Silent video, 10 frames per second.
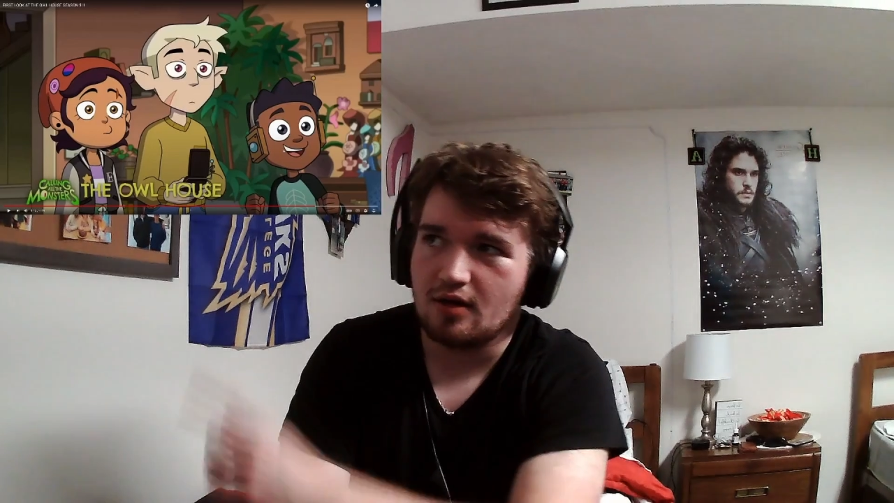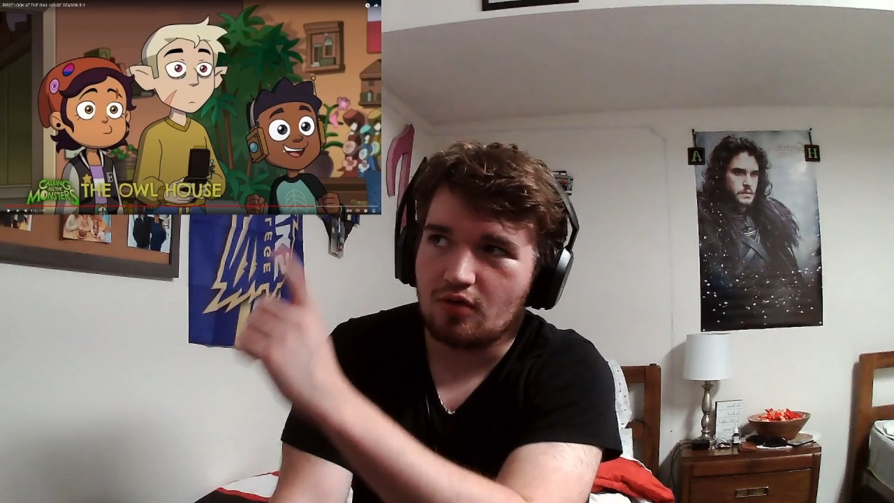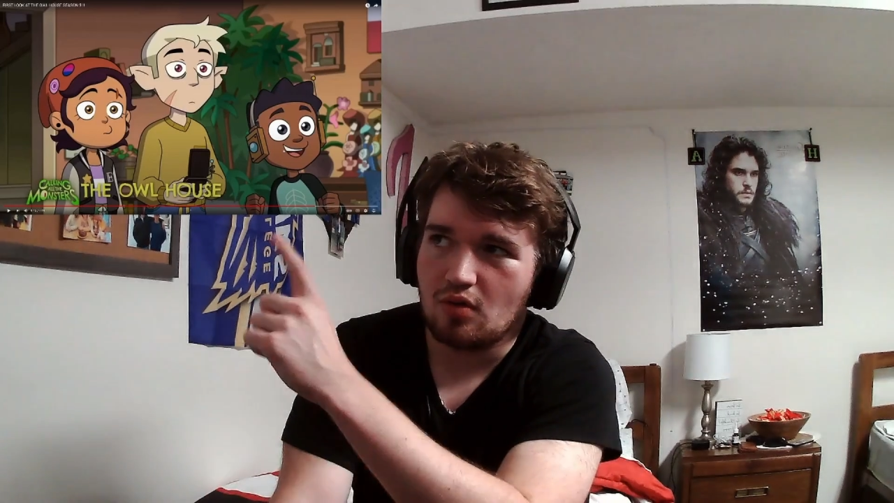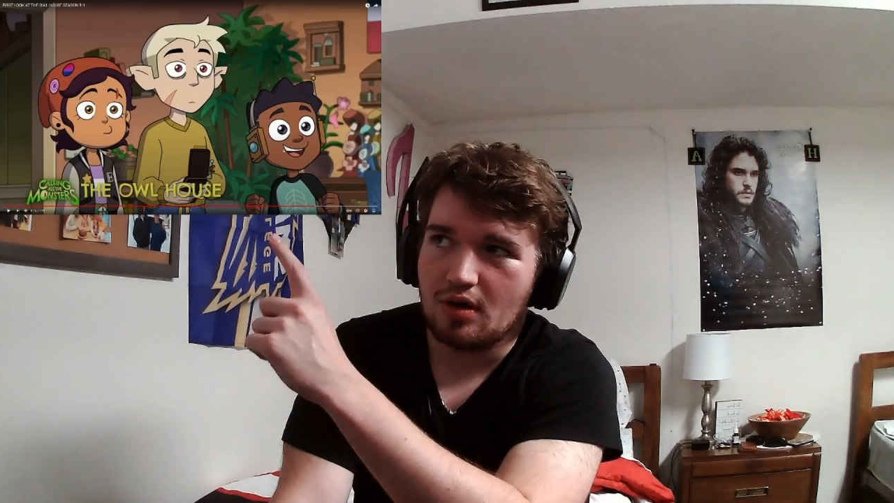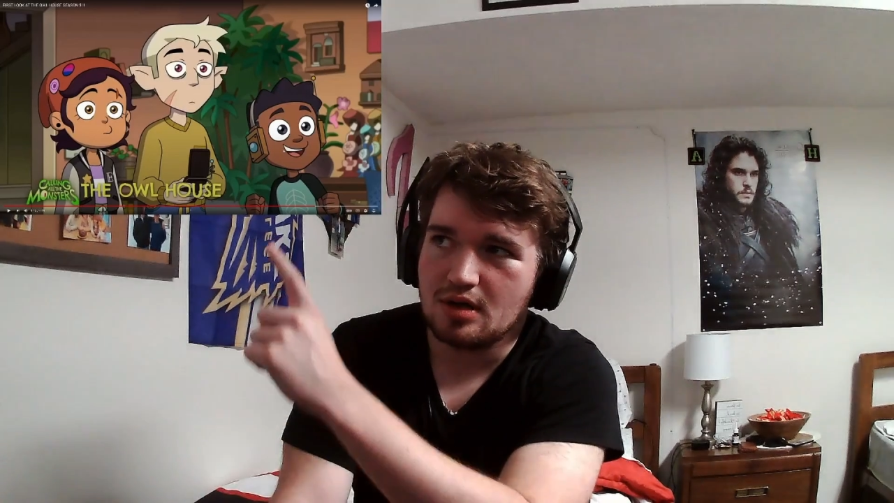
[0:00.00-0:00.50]

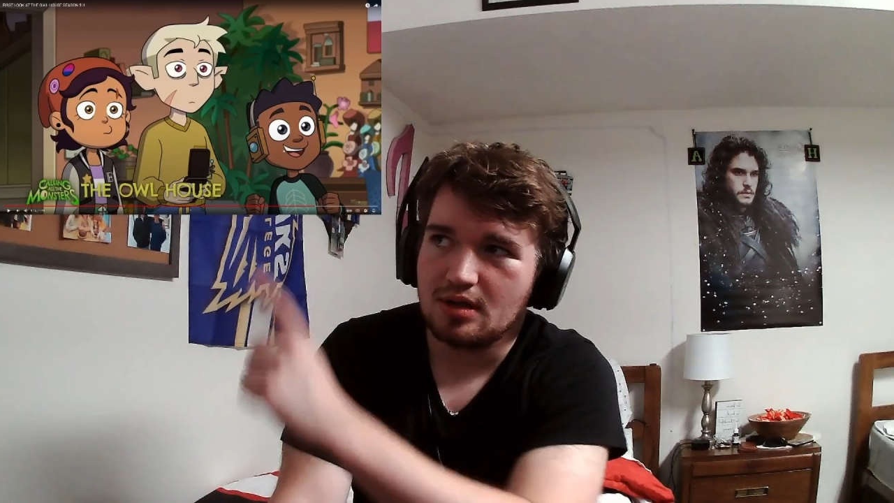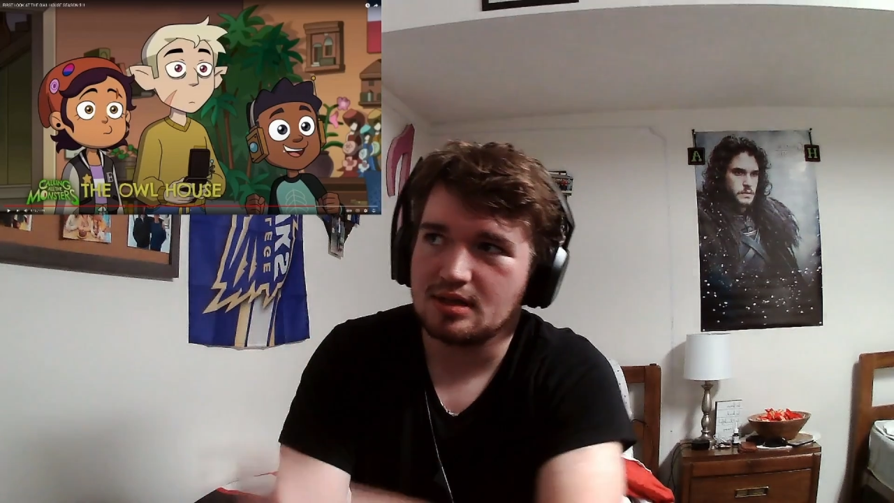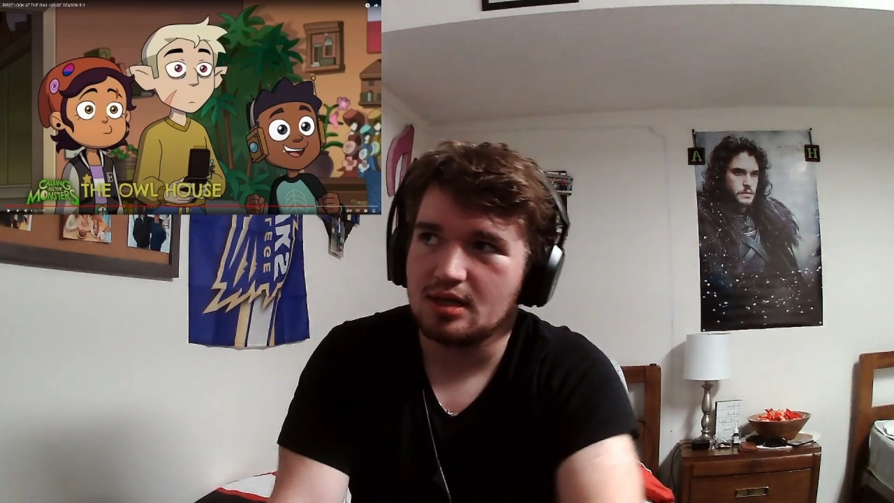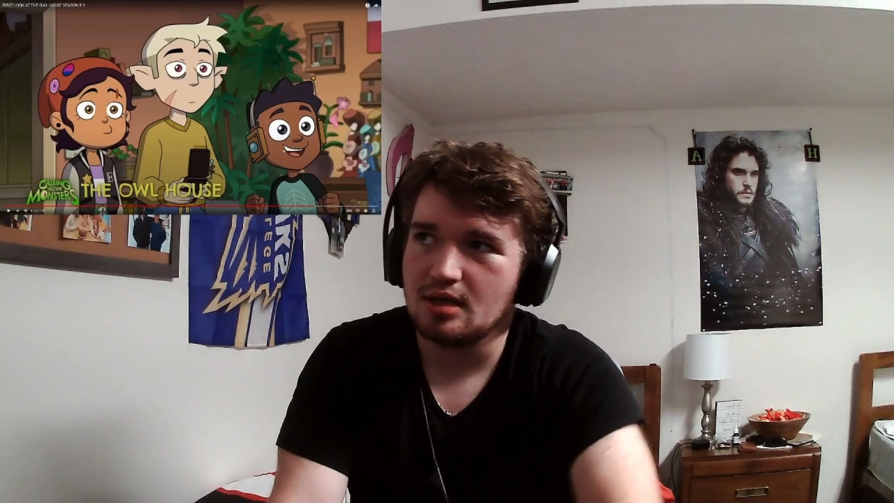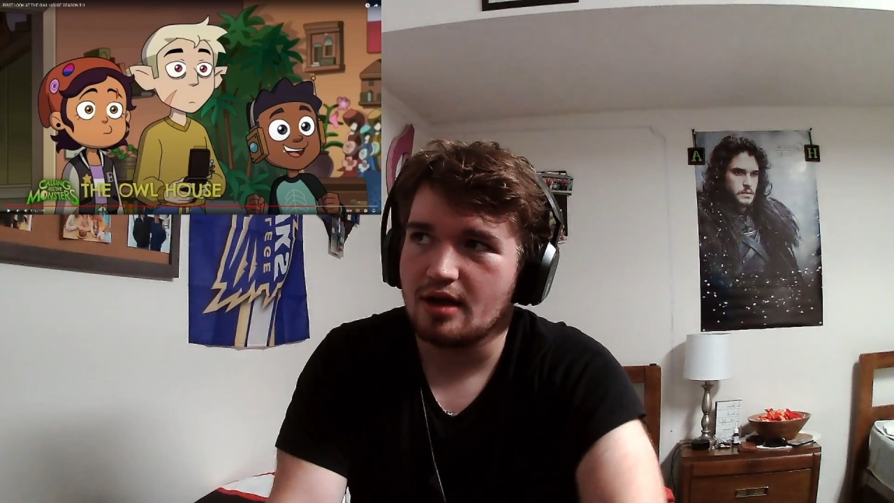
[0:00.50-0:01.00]
according to this
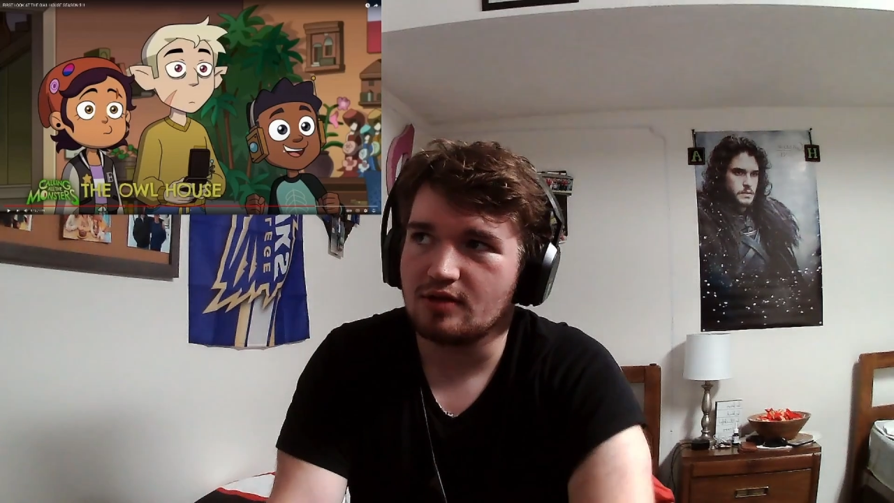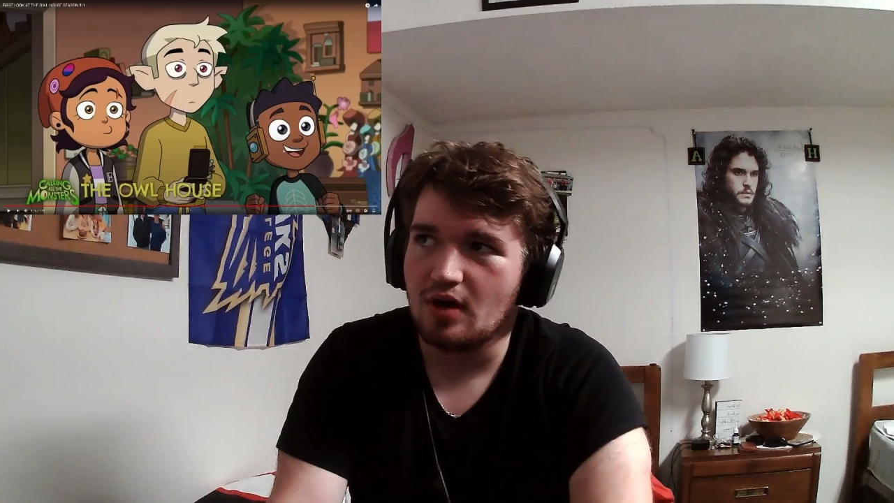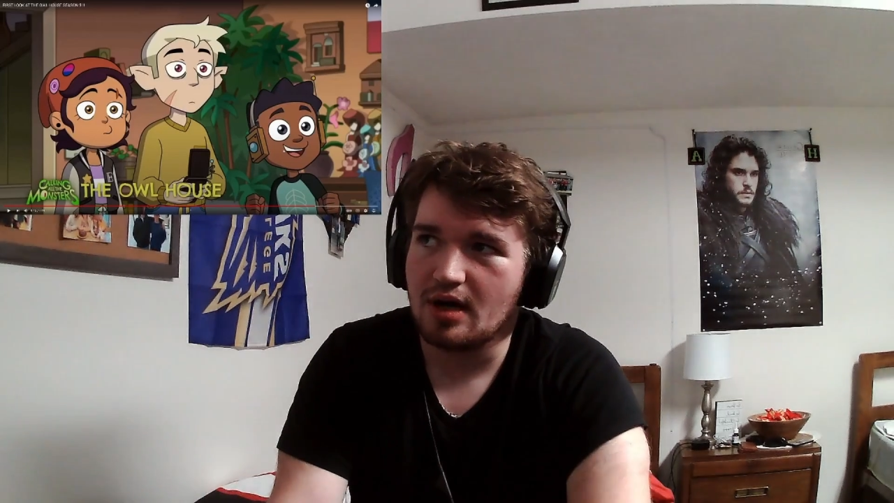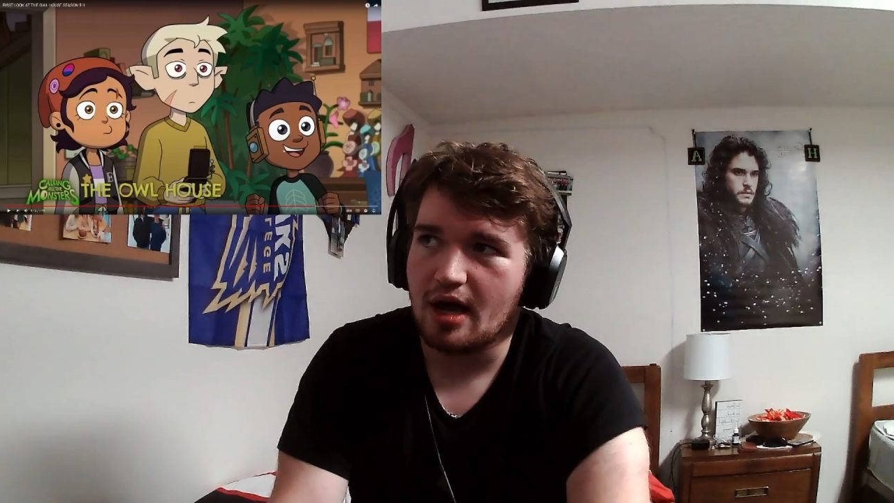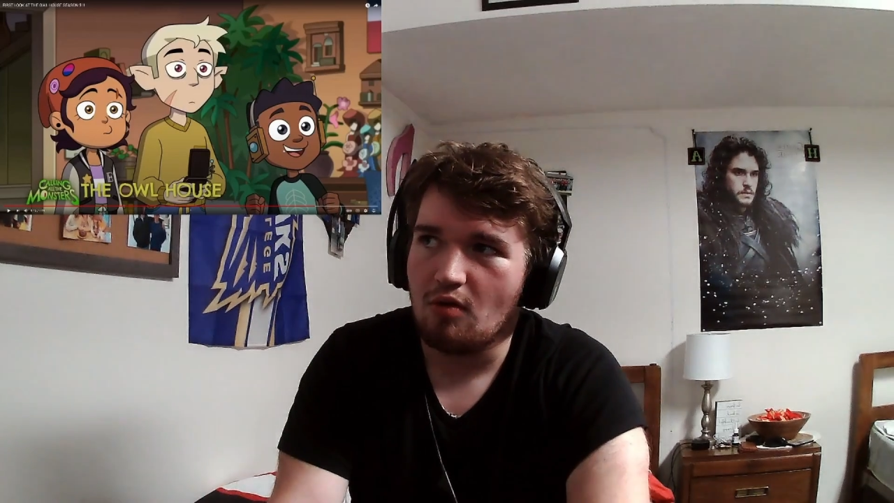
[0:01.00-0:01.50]
thing as
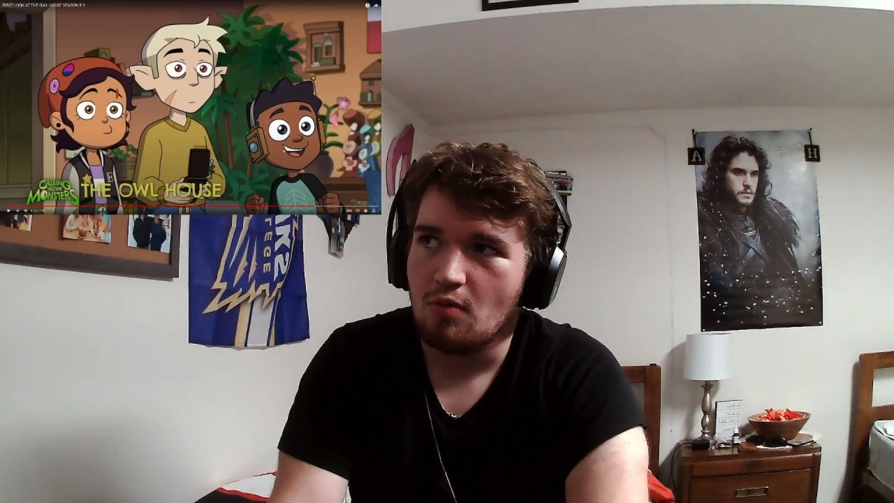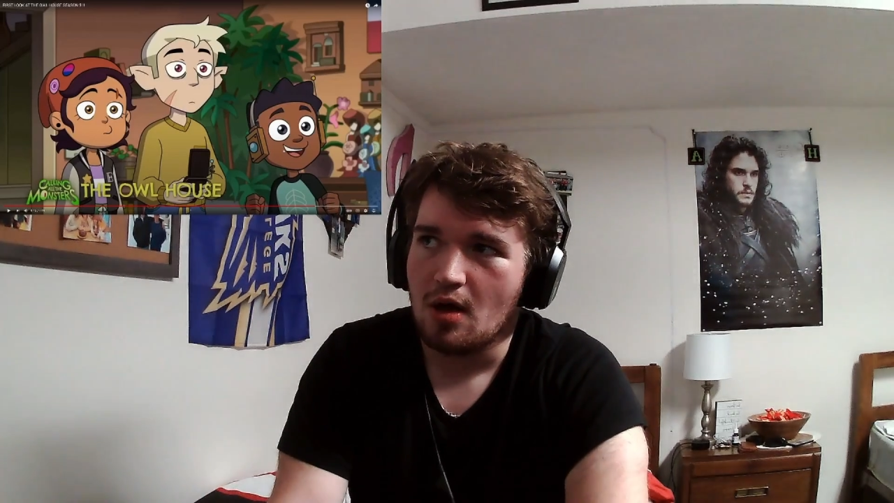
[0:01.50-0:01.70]
right now.